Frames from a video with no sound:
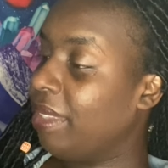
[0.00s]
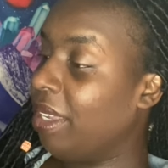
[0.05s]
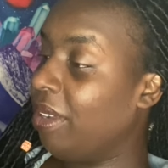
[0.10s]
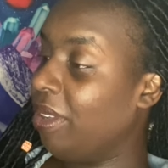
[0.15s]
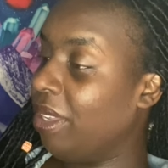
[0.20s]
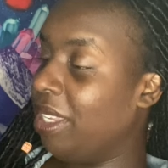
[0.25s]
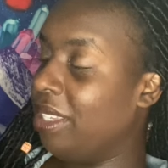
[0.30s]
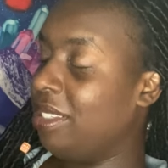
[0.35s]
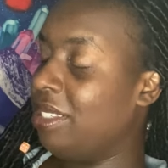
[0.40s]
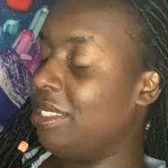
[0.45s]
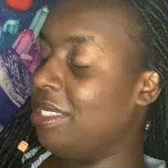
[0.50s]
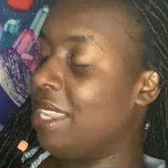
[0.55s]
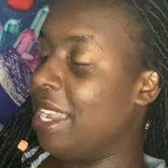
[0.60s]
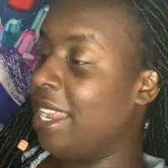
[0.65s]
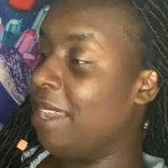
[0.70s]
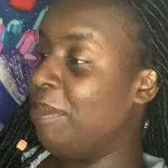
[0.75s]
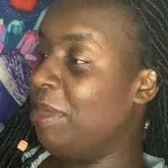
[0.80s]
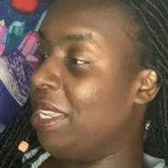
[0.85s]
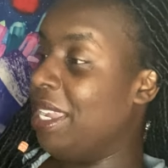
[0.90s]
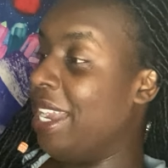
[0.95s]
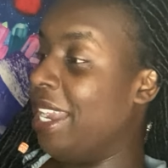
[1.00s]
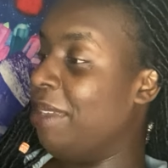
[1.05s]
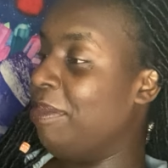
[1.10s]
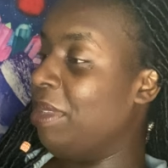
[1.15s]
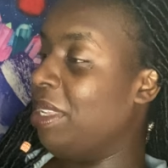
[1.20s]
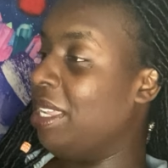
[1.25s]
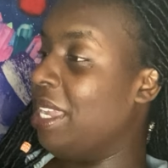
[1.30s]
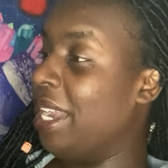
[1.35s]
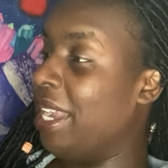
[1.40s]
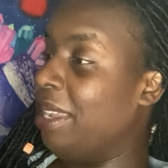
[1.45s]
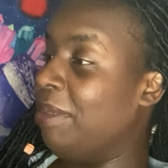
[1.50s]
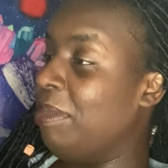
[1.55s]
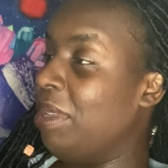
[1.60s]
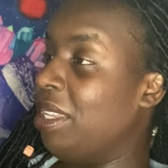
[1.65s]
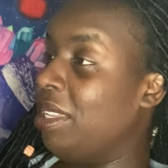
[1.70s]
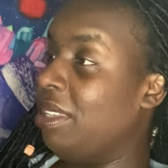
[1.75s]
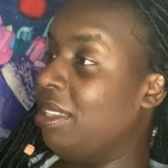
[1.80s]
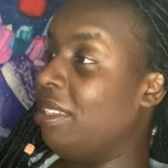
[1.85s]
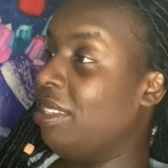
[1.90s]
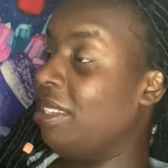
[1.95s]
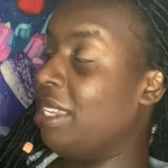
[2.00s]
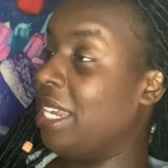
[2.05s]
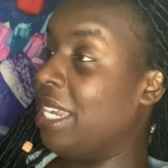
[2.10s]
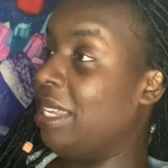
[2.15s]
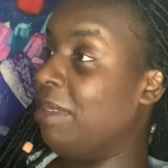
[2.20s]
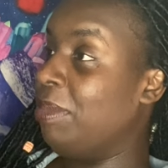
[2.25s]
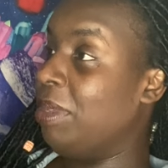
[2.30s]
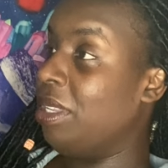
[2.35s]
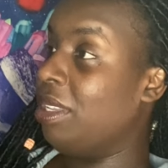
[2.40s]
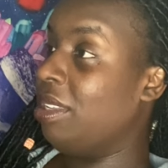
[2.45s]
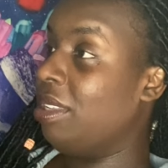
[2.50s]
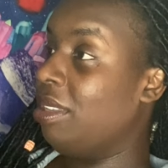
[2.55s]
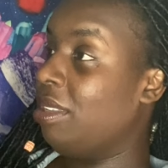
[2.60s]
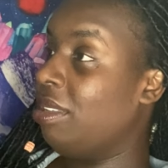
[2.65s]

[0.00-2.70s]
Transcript: Okay, just guide me, guide me, guide me, guide me.